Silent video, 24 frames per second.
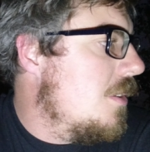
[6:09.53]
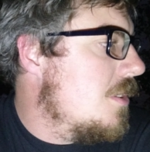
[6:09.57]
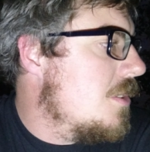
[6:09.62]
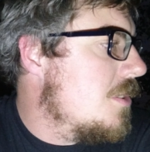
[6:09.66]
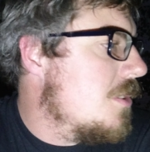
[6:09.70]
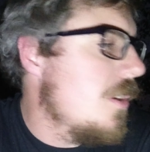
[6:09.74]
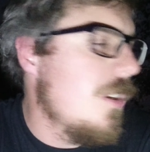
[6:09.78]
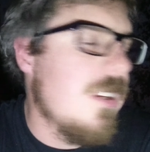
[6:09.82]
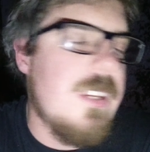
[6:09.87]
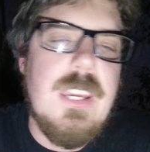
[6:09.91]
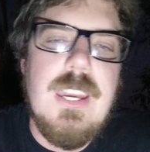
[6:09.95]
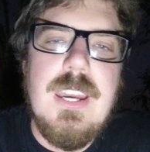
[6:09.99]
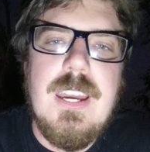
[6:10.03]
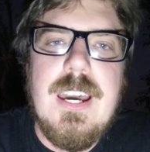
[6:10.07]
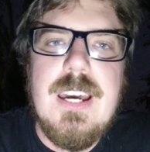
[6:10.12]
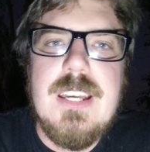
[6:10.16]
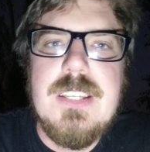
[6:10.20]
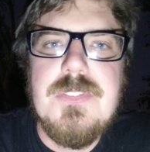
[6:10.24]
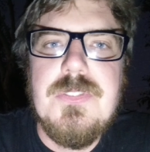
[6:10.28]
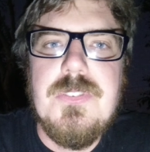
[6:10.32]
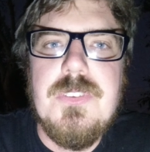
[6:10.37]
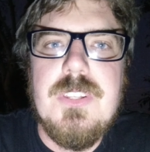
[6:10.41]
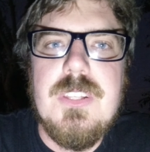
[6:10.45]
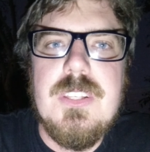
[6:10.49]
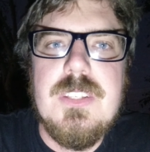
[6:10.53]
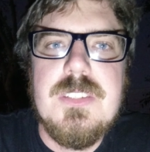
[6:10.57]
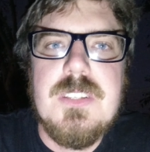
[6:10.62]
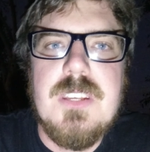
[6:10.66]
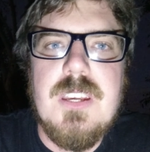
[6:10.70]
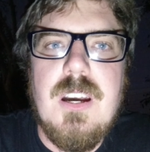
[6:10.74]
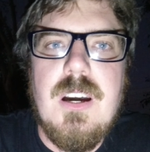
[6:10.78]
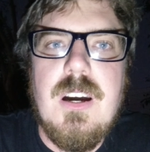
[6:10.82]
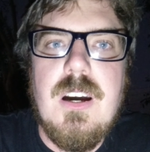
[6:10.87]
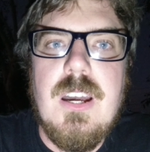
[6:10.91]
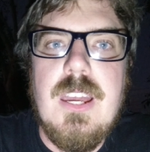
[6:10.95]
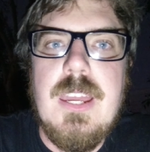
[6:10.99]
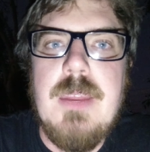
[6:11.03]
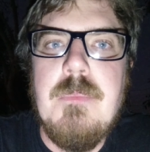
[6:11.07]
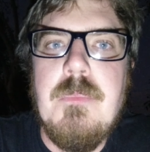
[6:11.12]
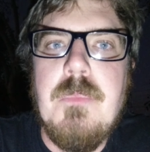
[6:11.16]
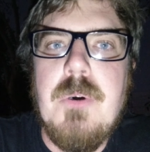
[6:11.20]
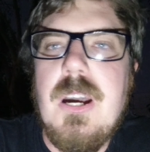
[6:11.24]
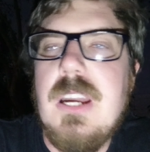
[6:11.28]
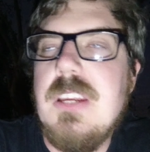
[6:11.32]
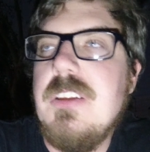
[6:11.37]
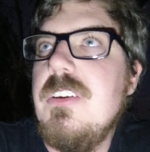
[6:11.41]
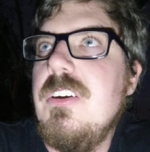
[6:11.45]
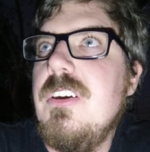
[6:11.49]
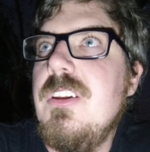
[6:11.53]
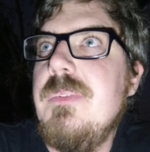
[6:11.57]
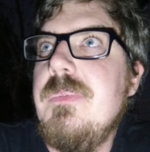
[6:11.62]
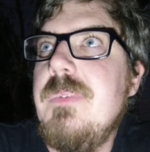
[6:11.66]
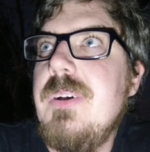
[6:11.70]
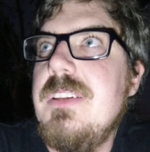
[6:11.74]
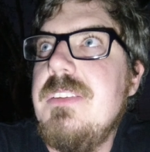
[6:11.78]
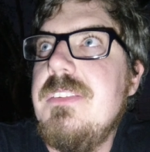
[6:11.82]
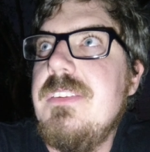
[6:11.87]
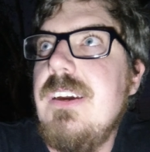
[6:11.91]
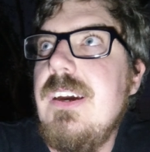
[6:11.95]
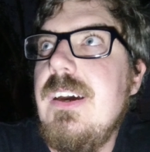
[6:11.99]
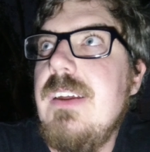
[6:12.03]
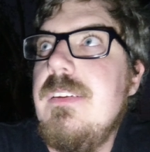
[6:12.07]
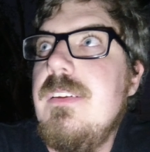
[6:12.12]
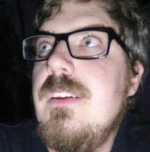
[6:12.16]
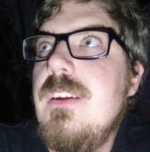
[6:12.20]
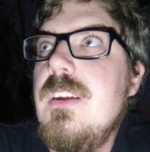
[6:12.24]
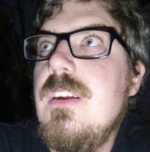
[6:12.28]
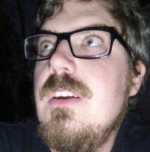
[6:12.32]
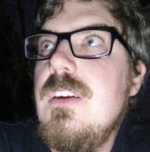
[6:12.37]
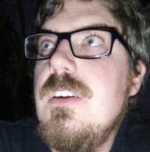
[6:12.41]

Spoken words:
So yeah, as for this car, it might go to my dad.